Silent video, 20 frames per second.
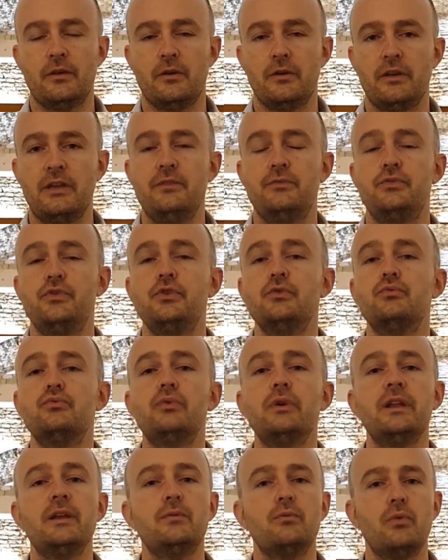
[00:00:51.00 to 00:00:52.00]
If you
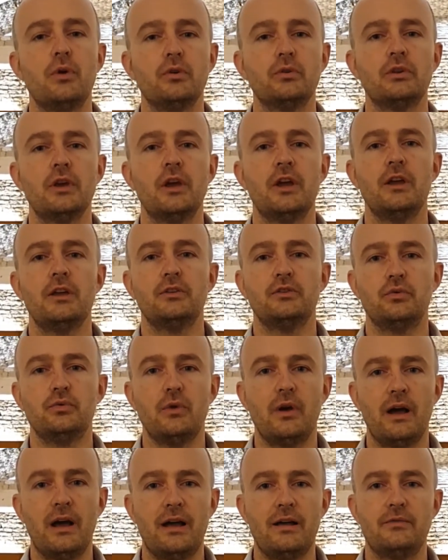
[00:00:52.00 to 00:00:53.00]
really want to
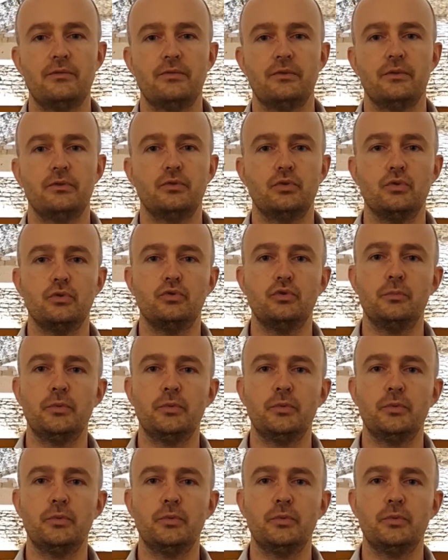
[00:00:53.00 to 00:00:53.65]
have to